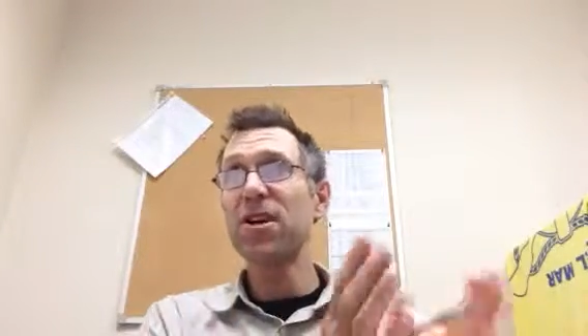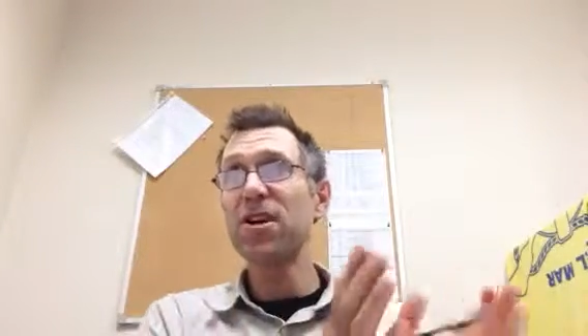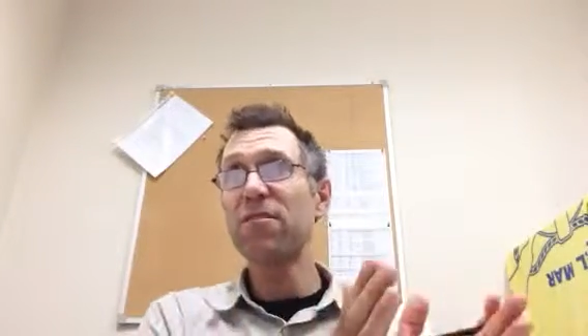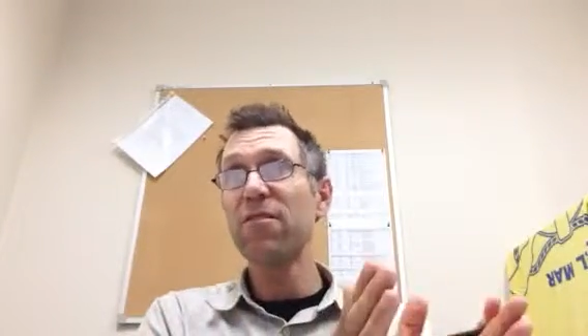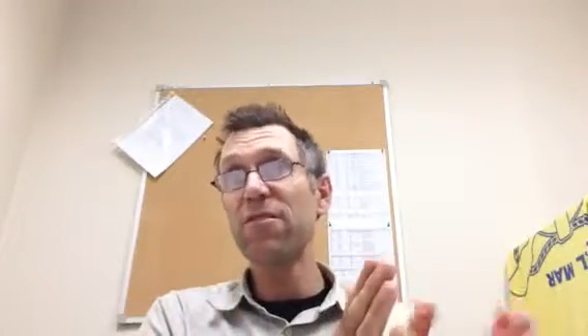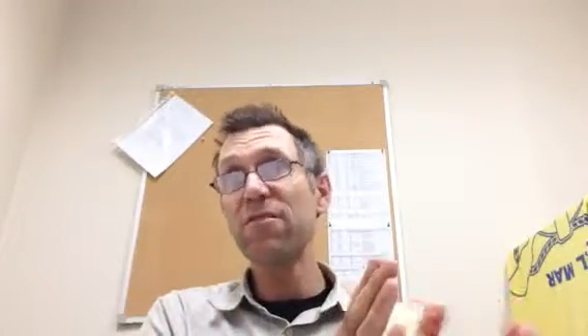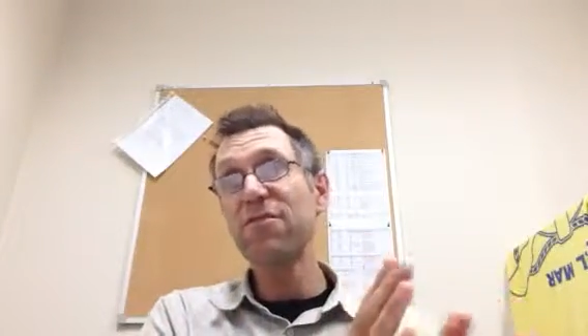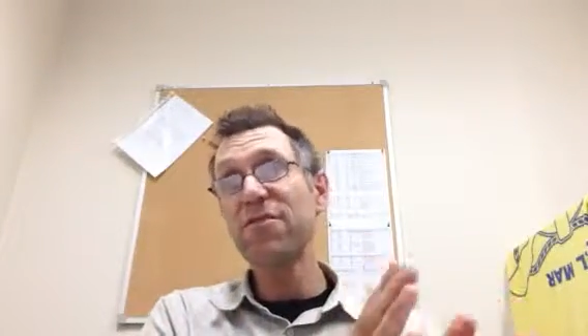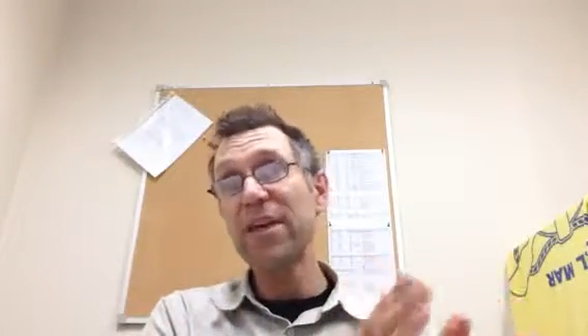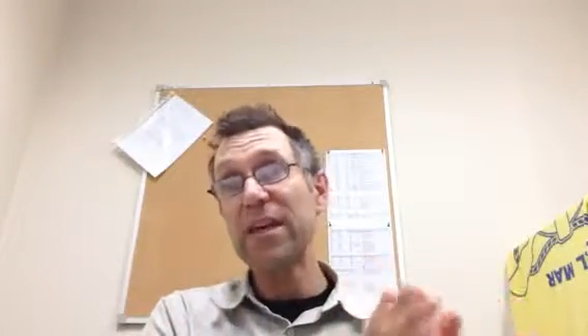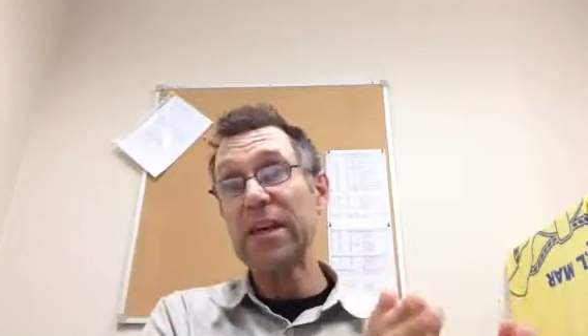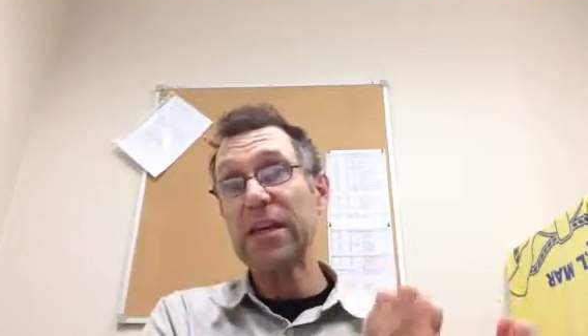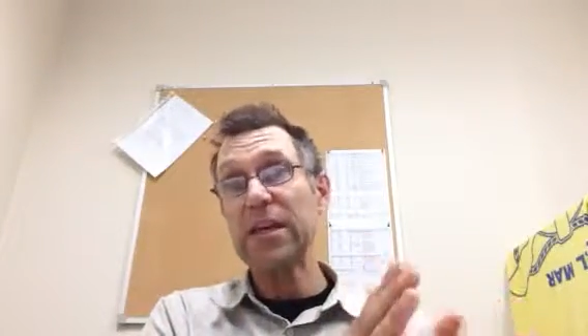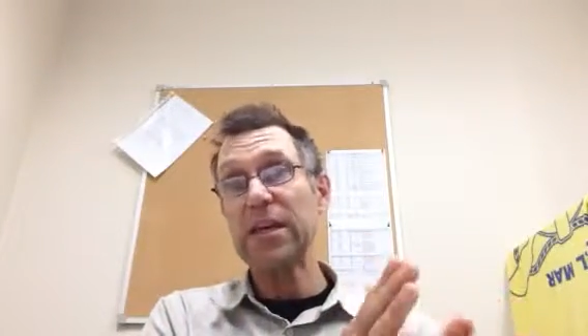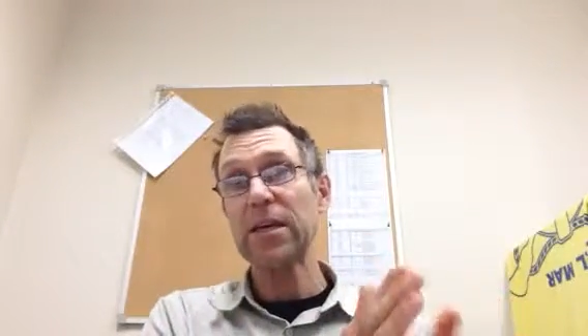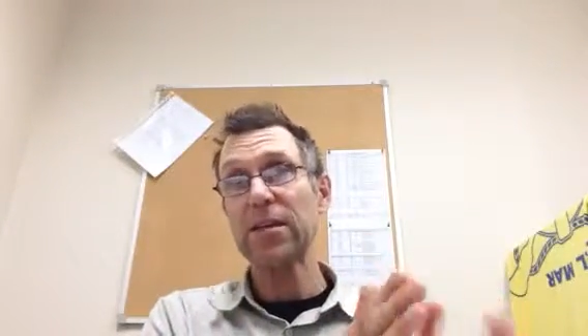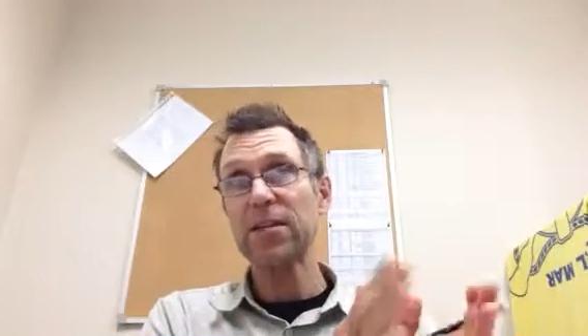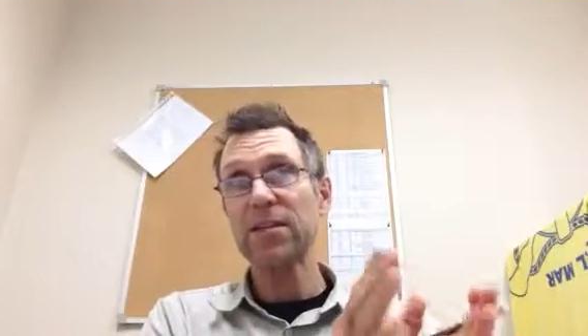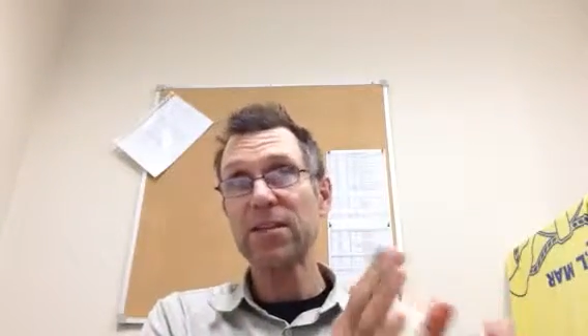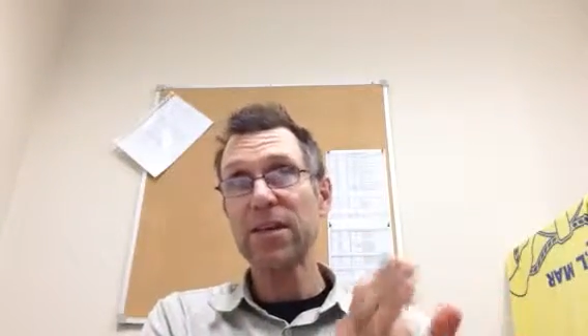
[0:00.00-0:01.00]
of a
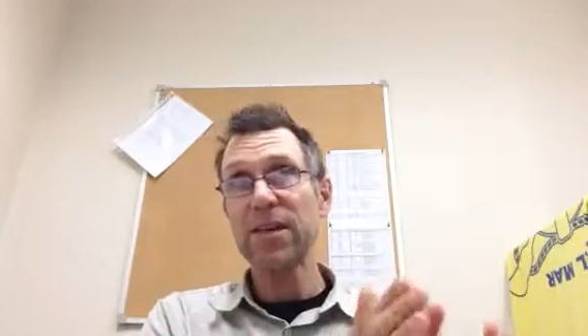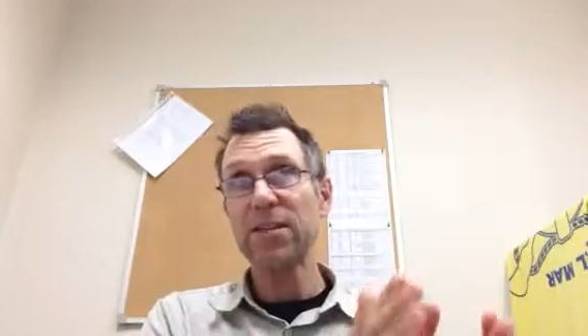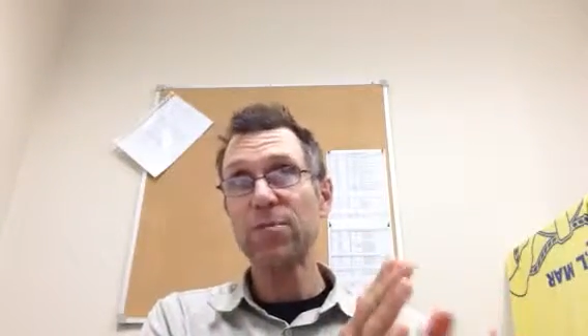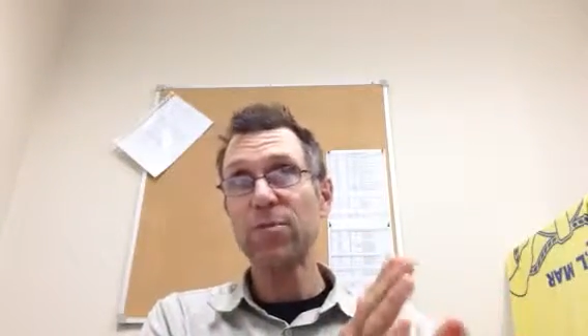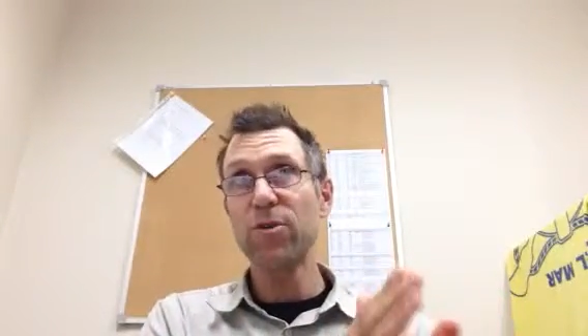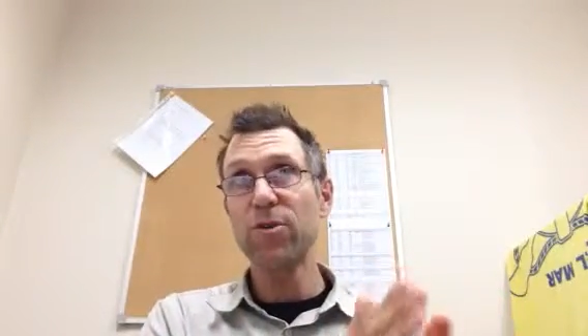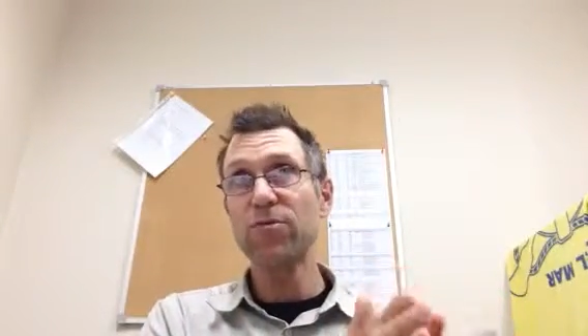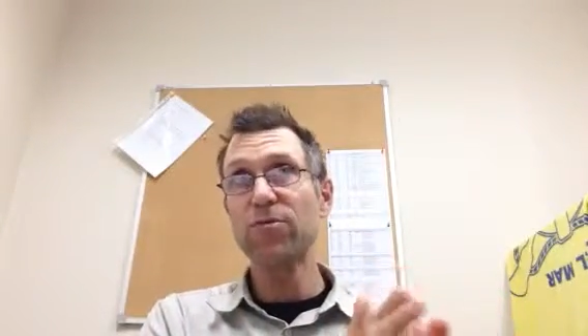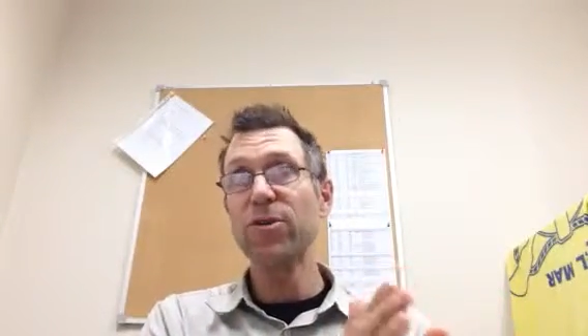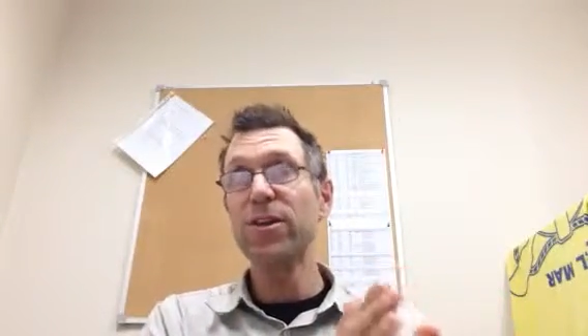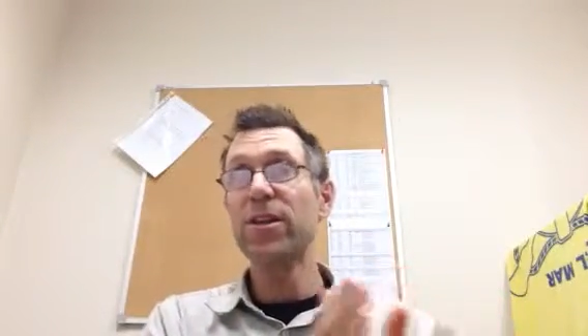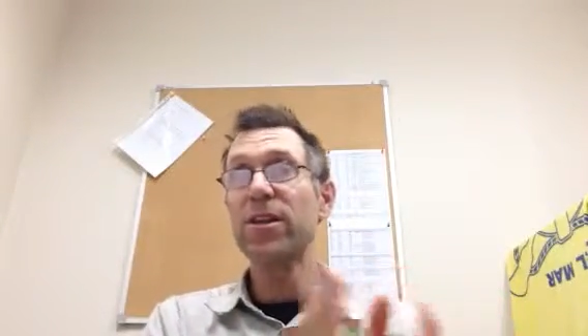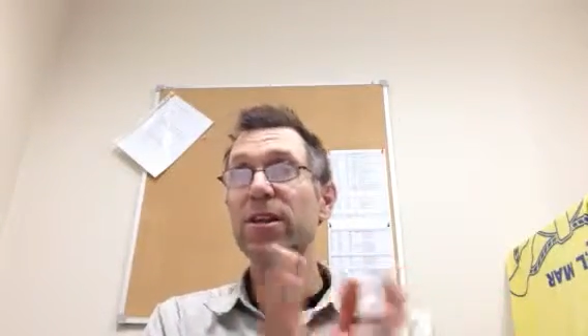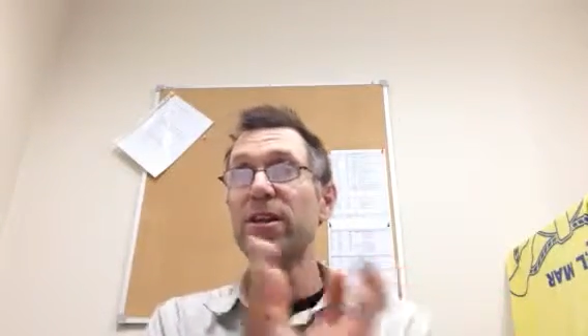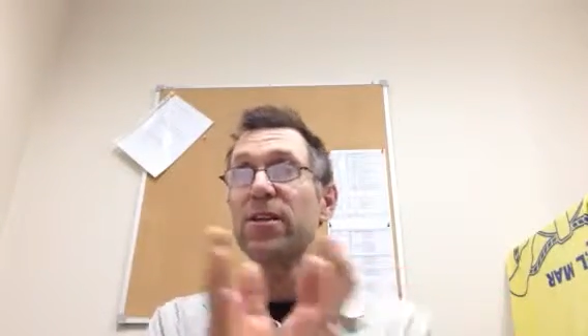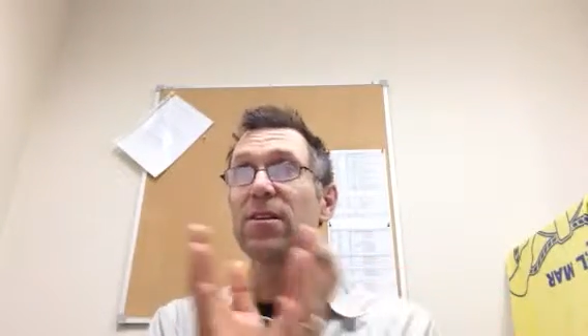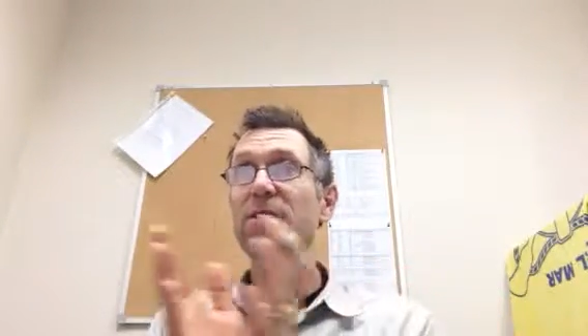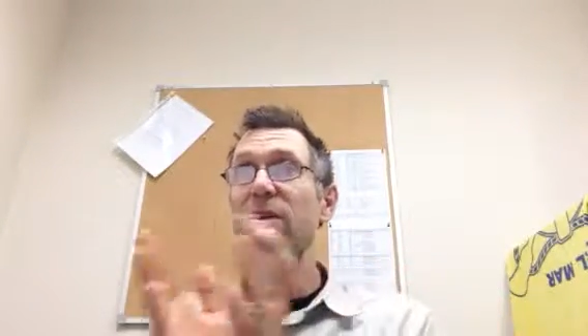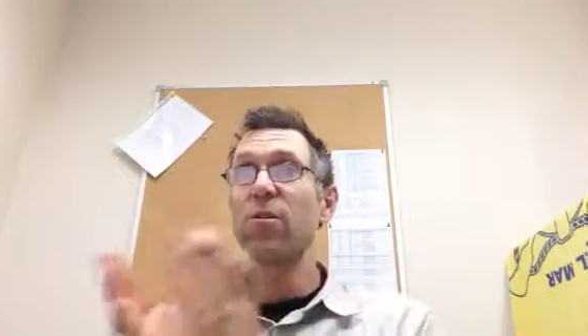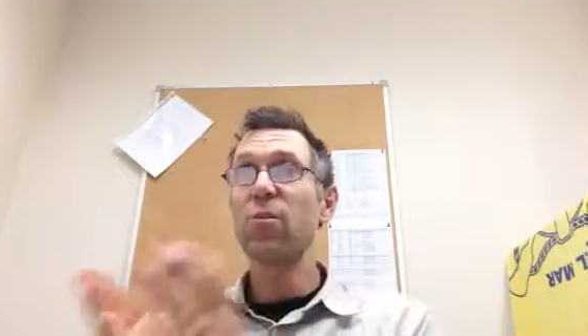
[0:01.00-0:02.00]
Think textbook
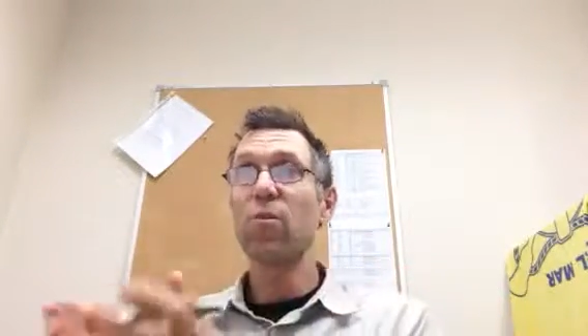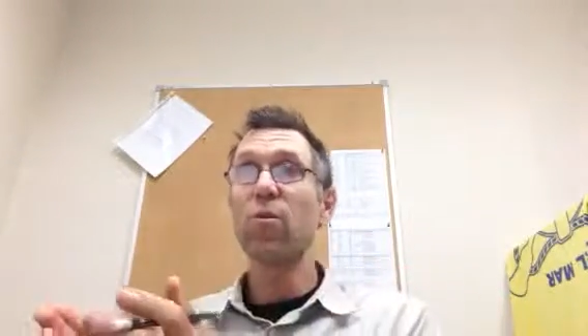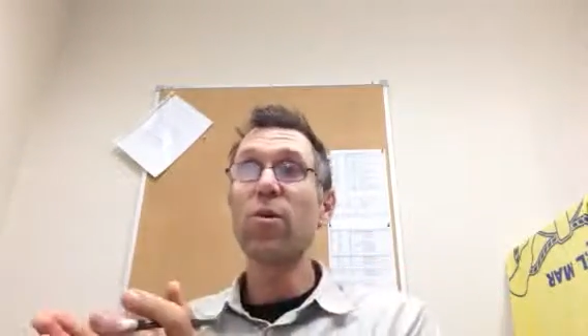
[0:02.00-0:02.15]
reading